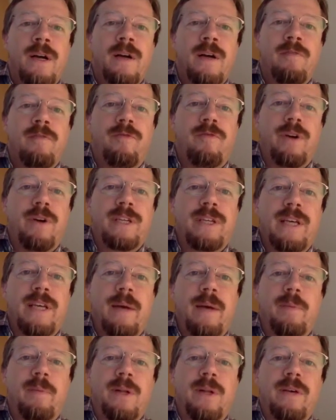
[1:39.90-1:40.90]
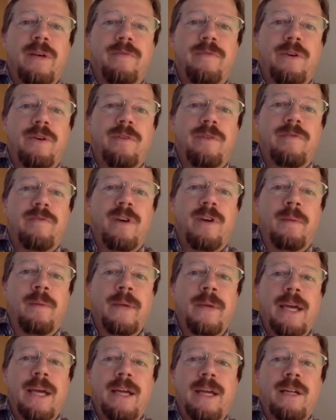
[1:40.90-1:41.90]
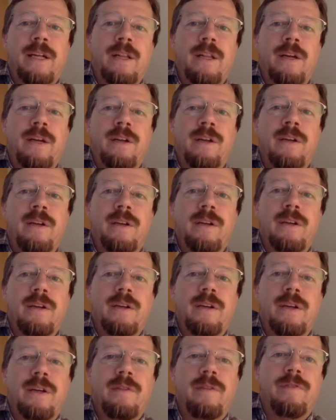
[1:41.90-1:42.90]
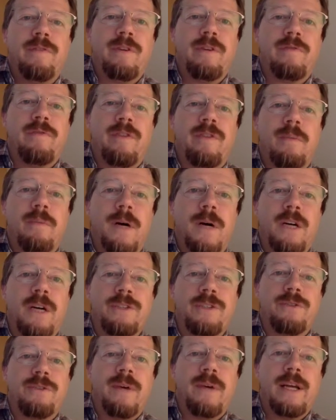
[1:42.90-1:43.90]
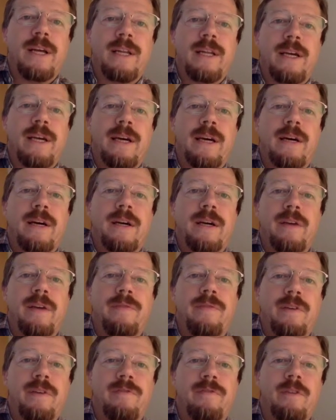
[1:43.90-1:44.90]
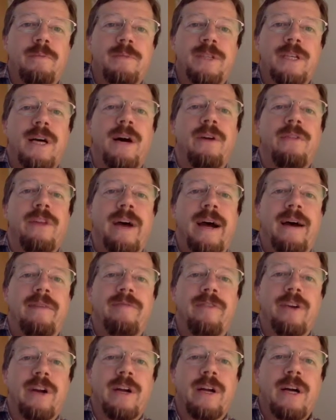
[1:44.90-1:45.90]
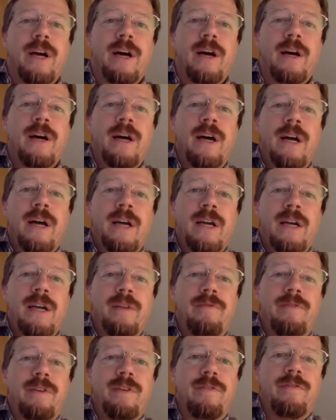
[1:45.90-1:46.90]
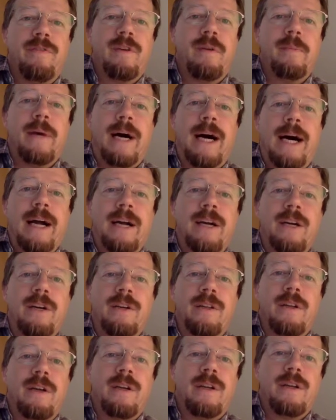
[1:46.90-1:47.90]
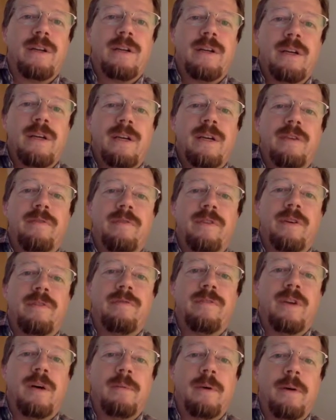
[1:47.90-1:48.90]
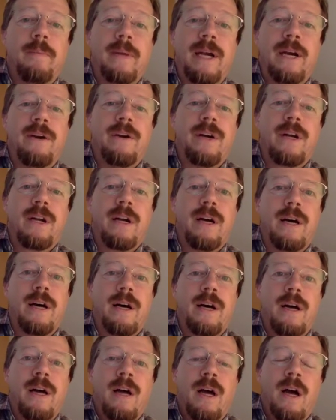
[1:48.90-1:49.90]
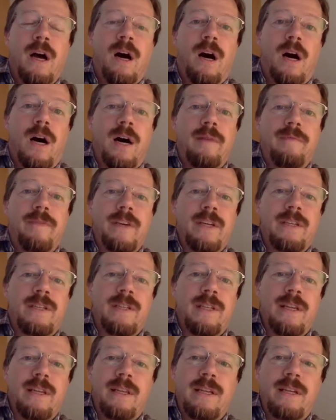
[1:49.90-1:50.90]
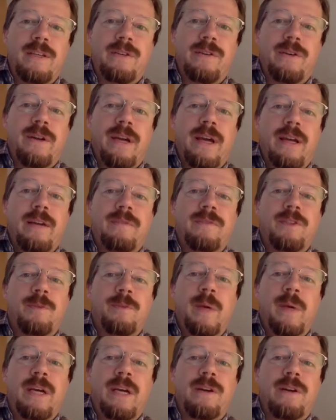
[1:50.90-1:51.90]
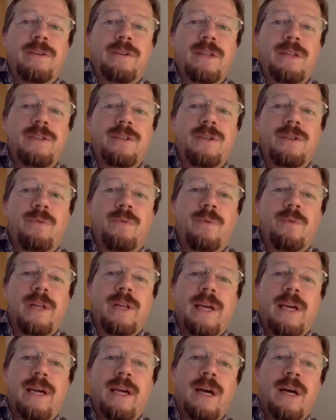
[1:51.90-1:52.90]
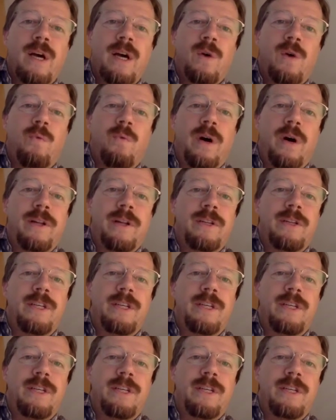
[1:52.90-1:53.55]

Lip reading: for example, if you're from England, if you're from Australia, if you're from South Africa, if you're from Ireland, if you're from America, obviously these are native speakers. And so, really, what